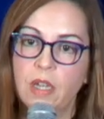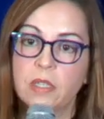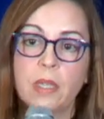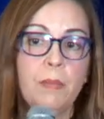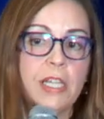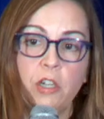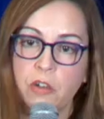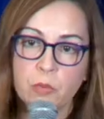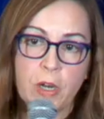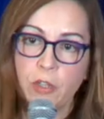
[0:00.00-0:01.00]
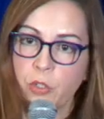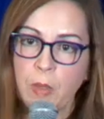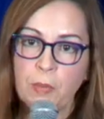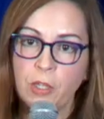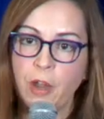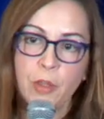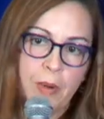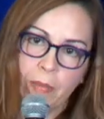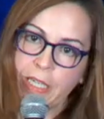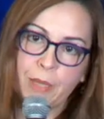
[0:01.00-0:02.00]
Somebody knows where those people are. They're
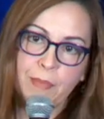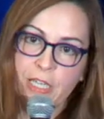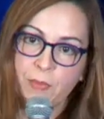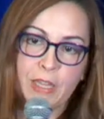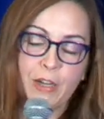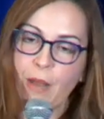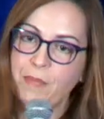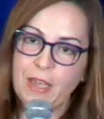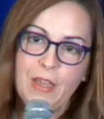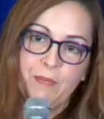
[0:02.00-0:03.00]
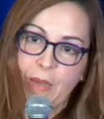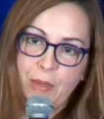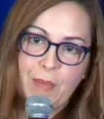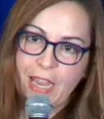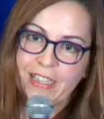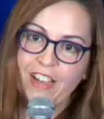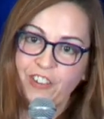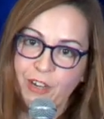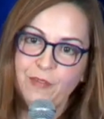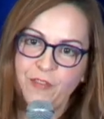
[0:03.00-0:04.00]
probably in a basement. They're not maybe paid that
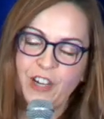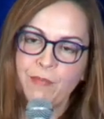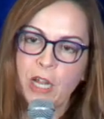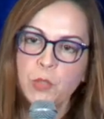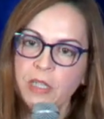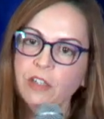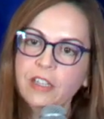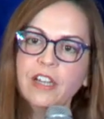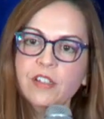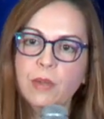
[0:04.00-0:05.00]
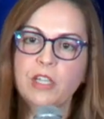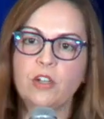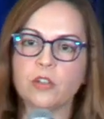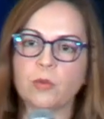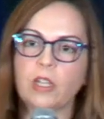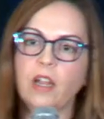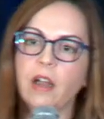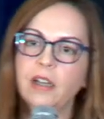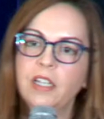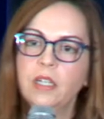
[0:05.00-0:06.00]
very, very much, but they're there. Somebody knows where they
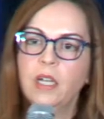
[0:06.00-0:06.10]
are.